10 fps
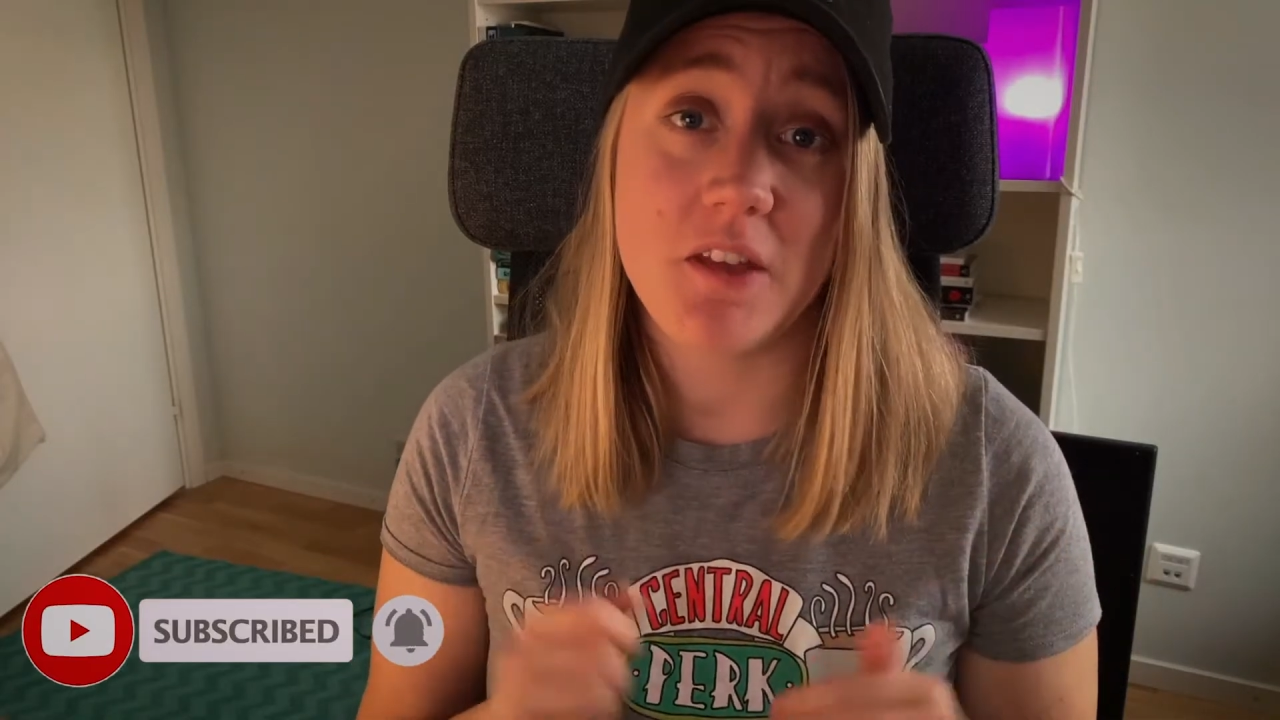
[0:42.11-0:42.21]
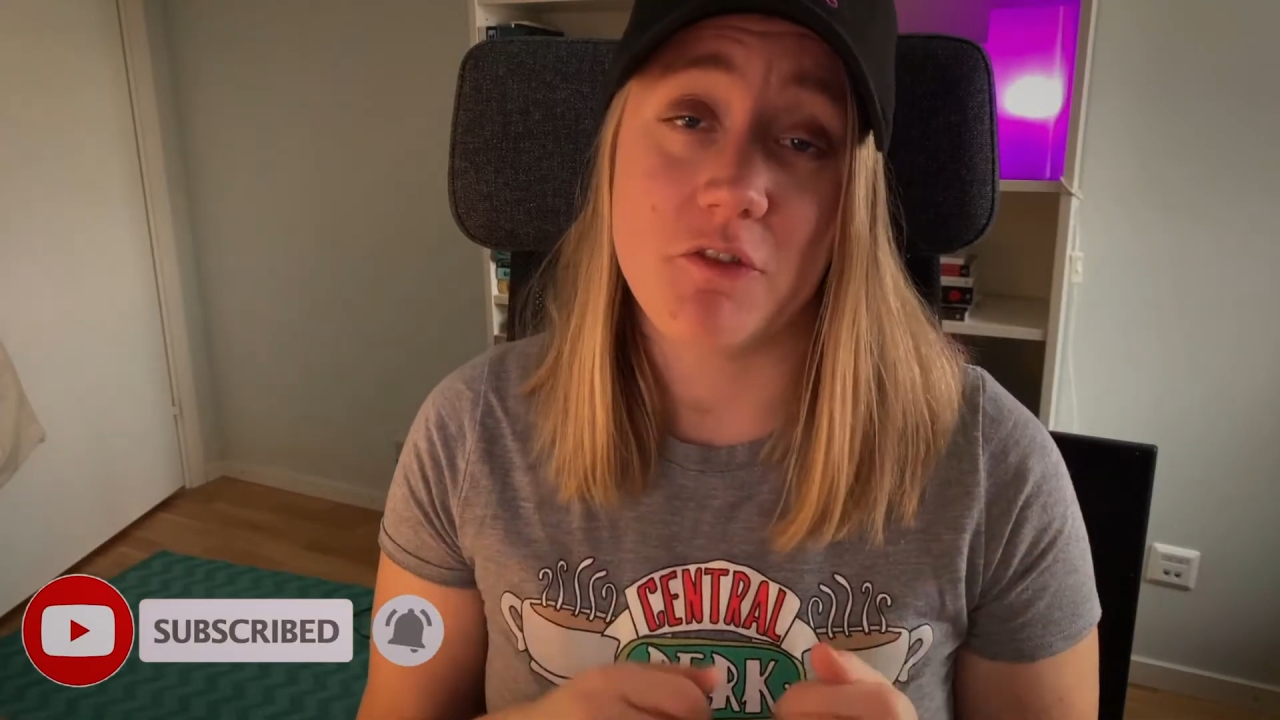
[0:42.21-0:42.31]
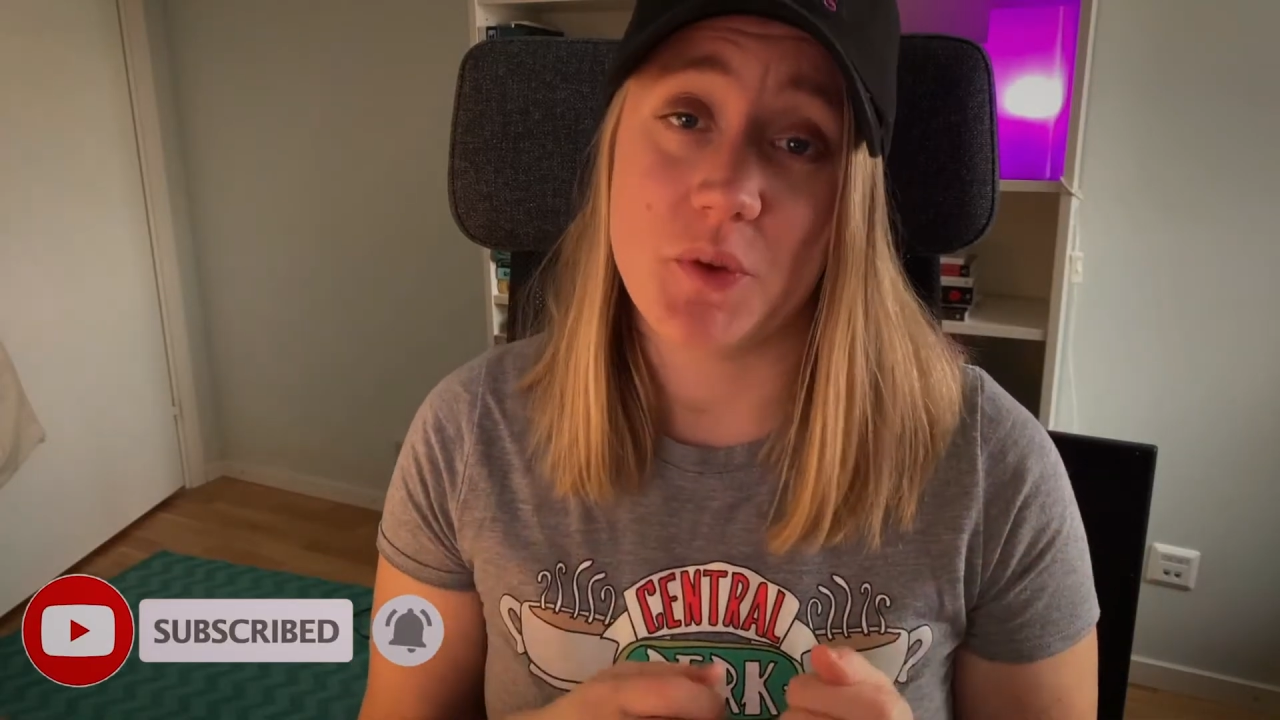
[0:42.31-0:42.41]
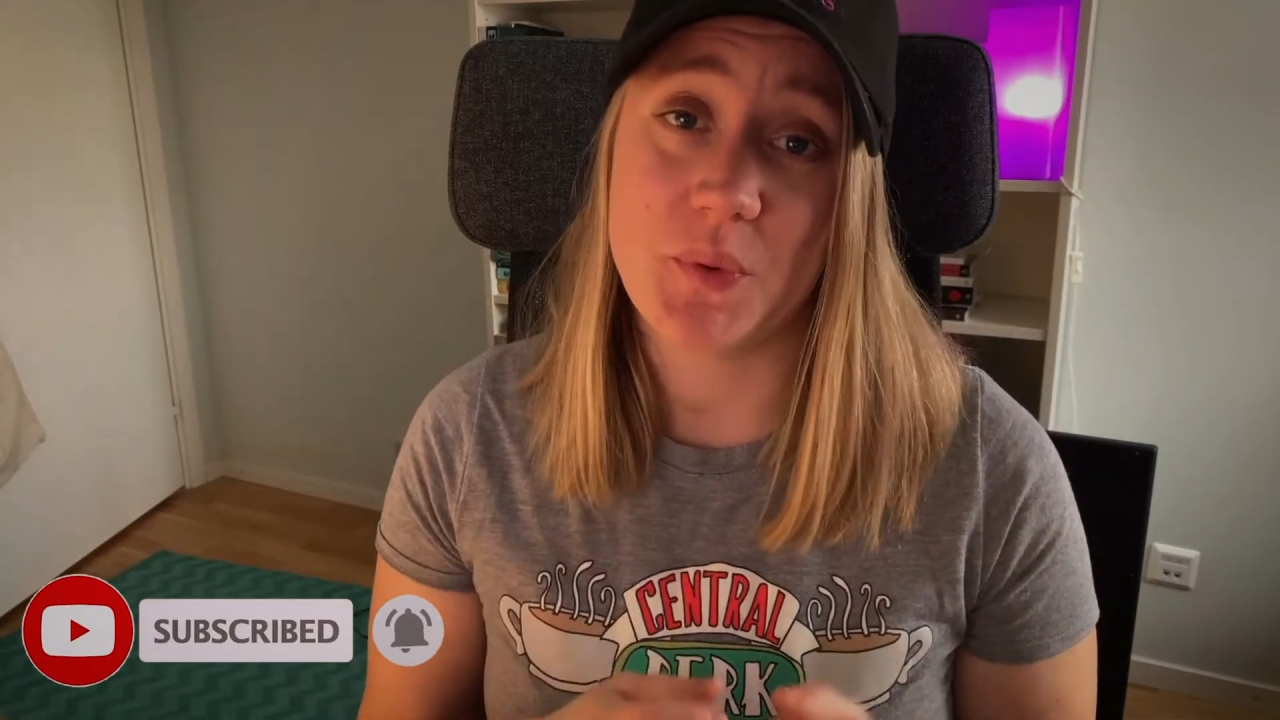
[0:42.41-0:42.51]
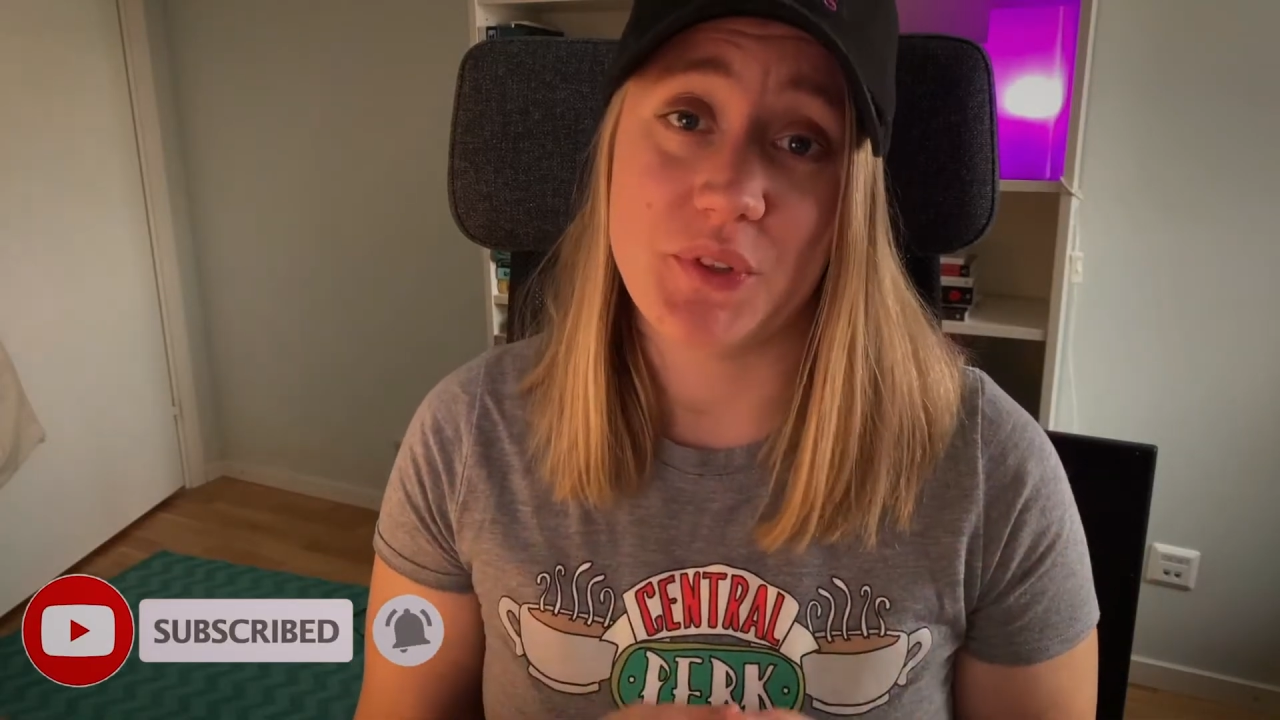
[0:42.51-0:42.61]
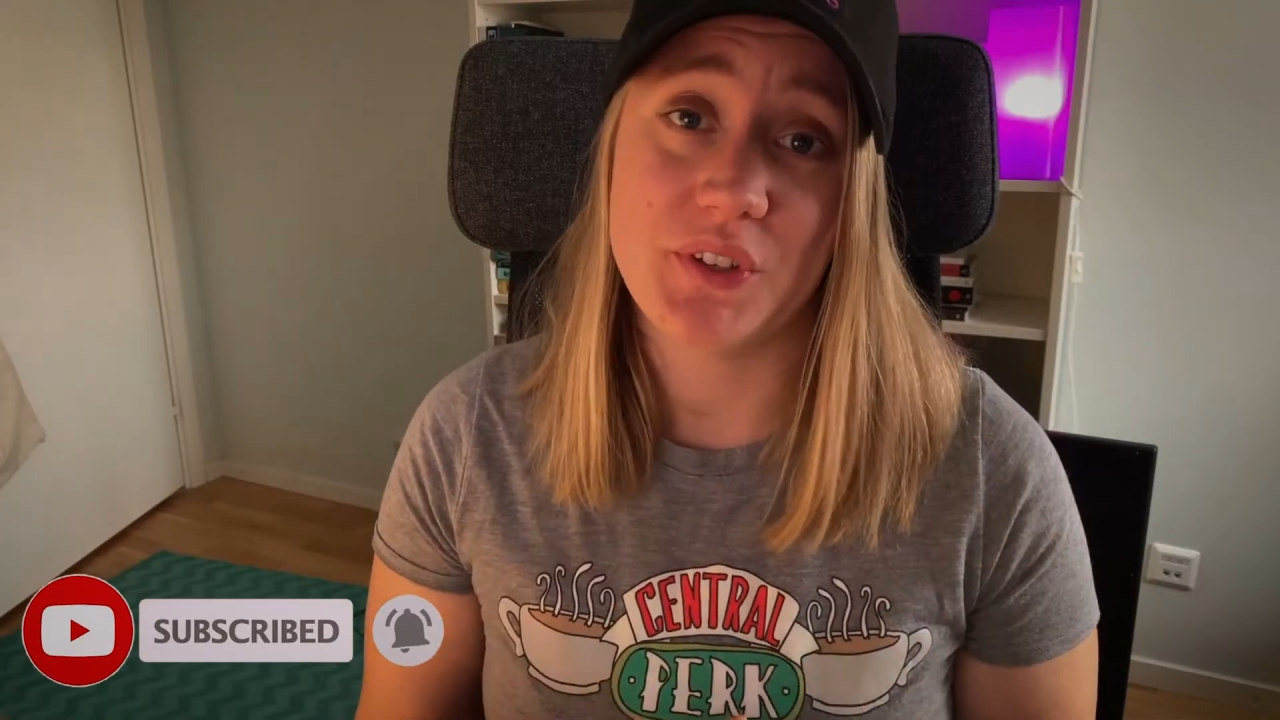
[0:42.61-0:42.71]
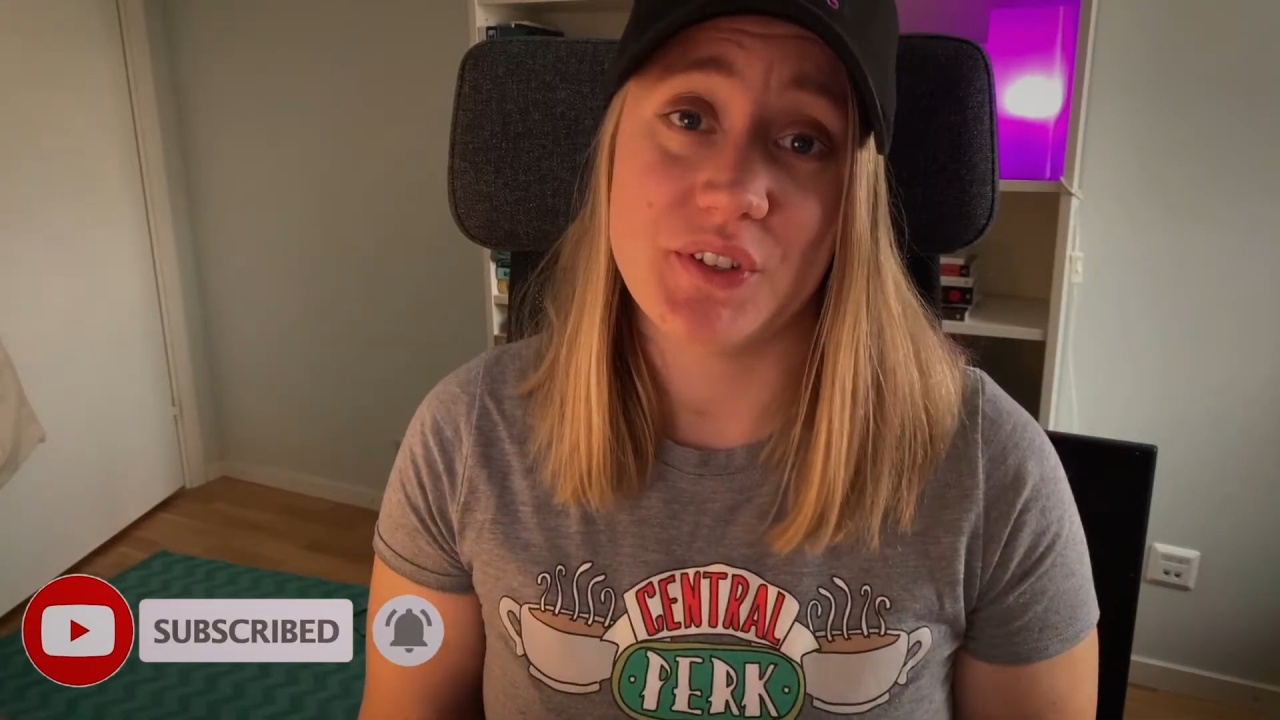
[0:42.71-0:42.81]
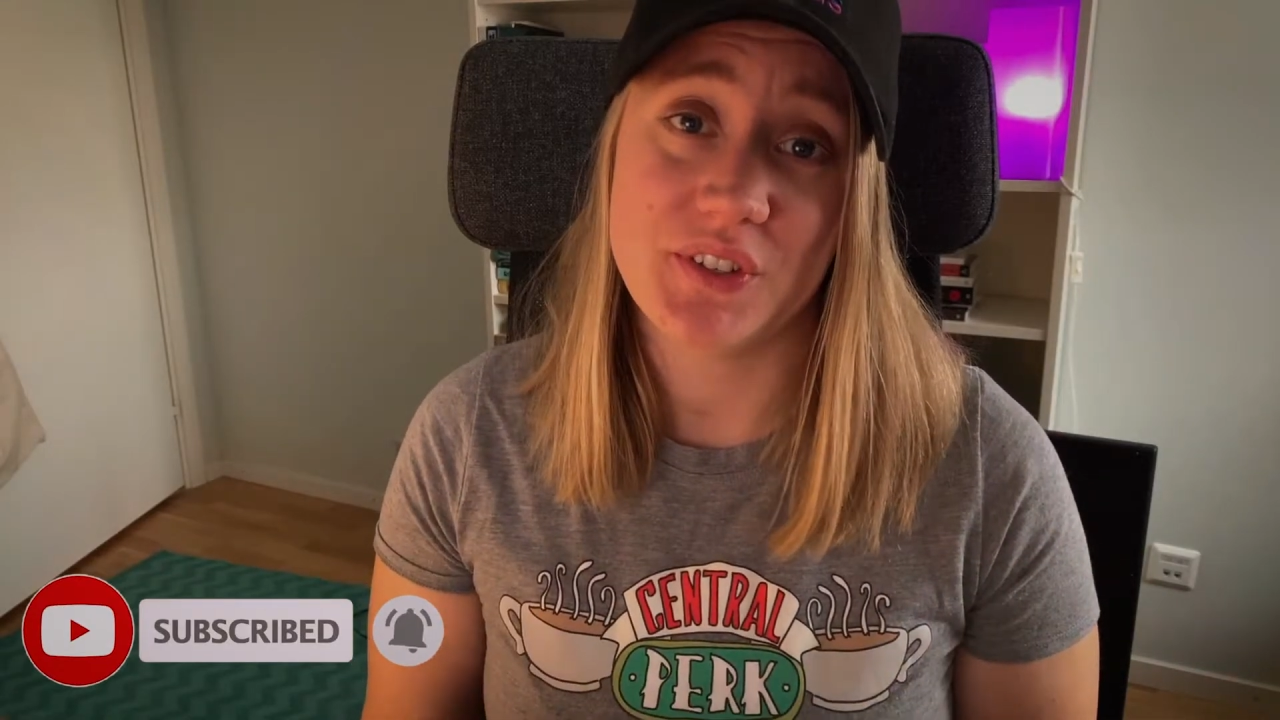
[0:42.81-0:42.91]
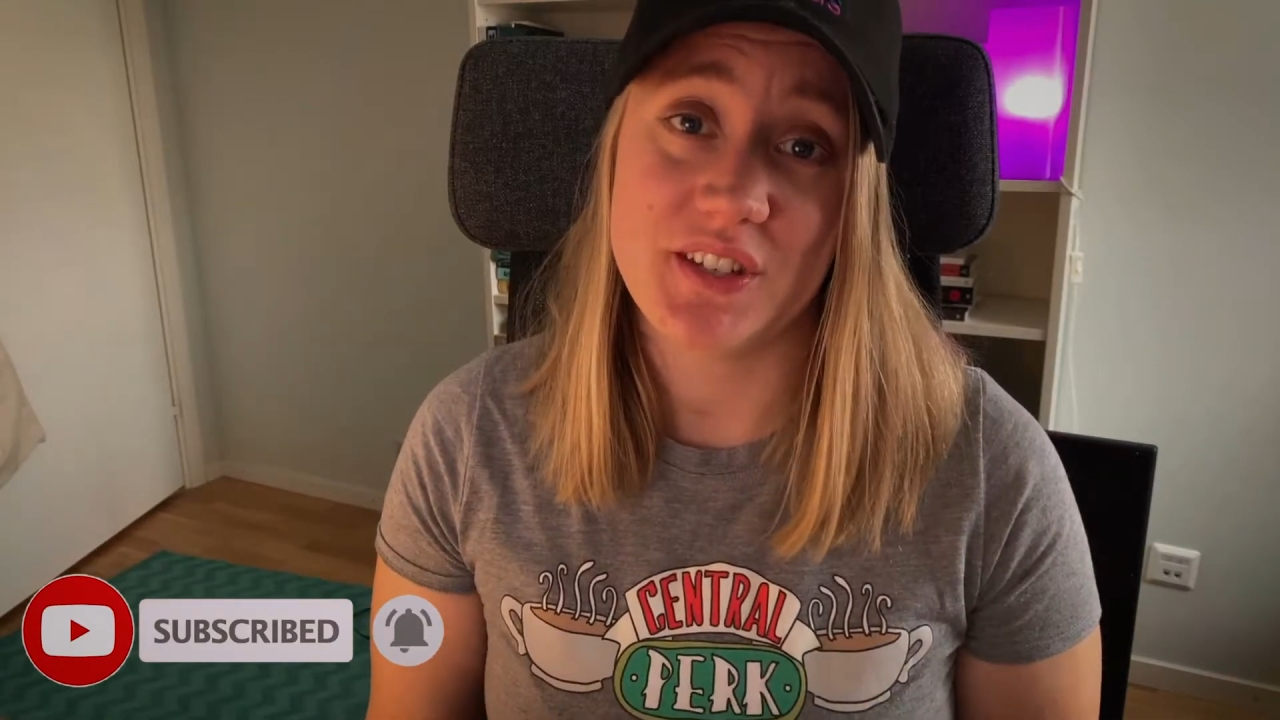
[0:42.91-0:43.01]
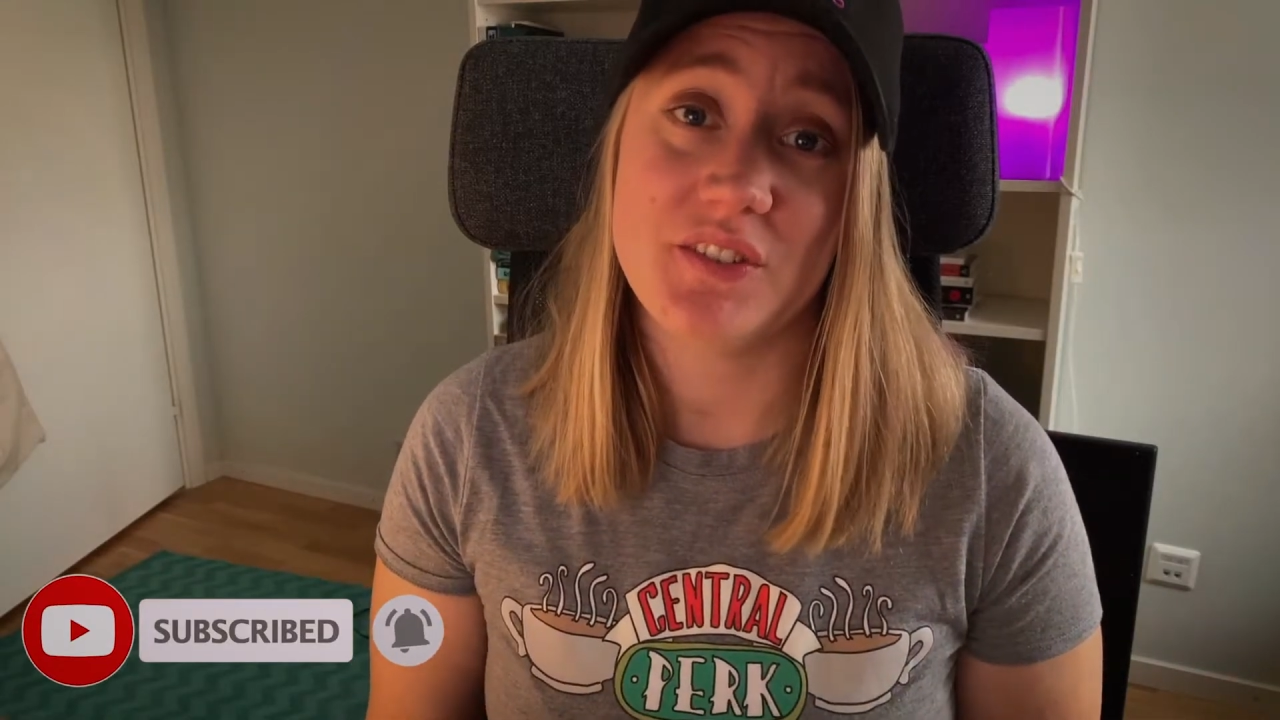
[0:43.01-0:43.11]
if you would
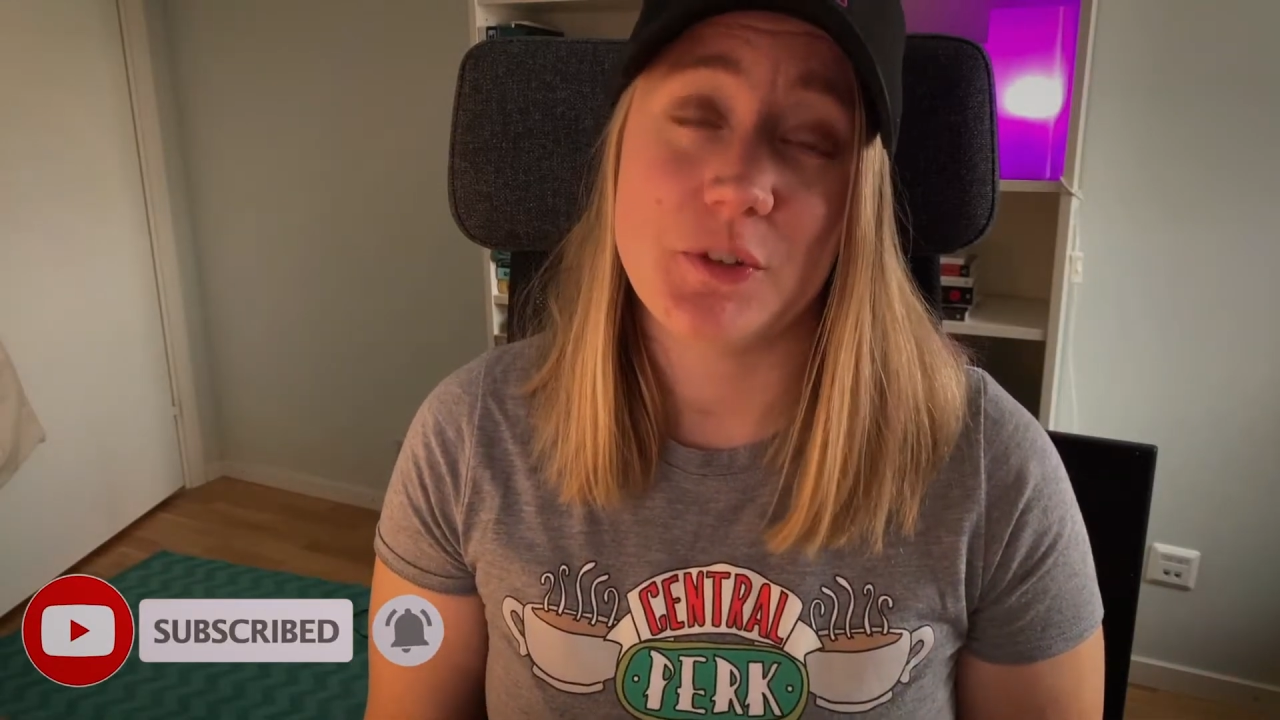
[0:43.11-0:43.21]
consider